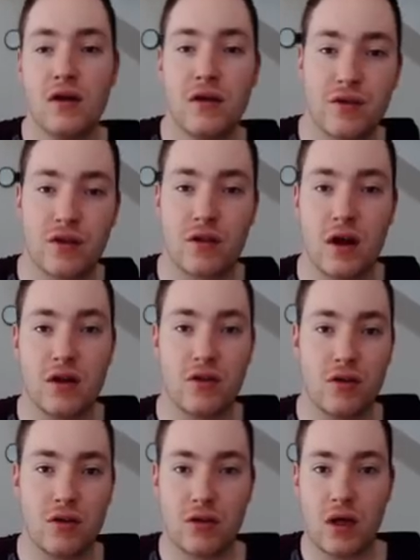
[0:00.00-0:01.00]
for
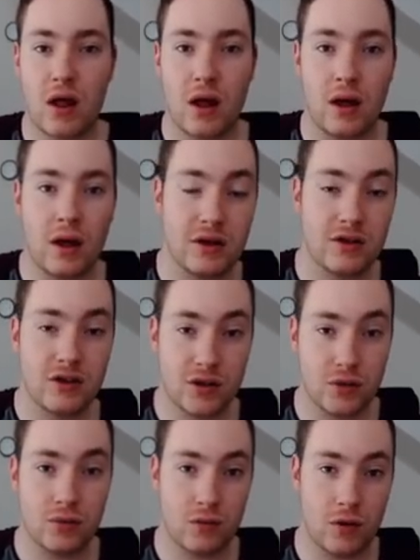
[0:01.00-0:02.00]
starters uh,
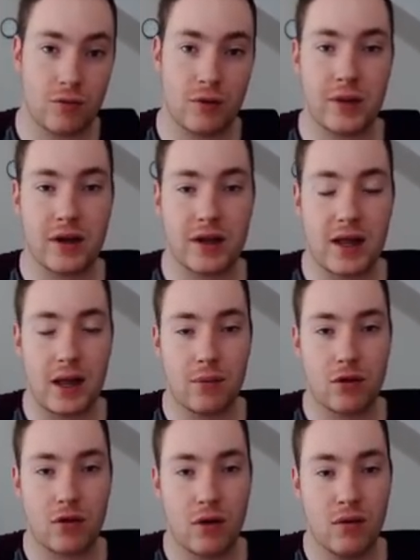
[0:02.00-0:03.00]
until, obviously, we get the game,
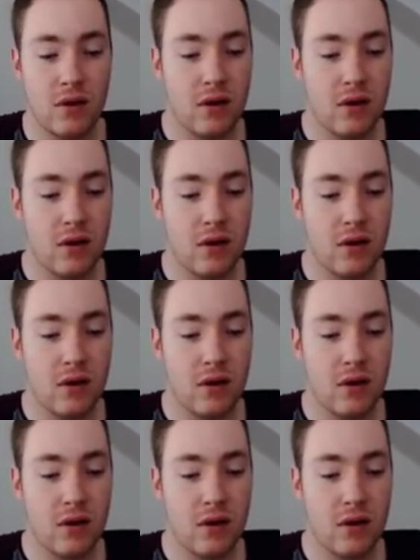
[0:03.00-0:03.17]
so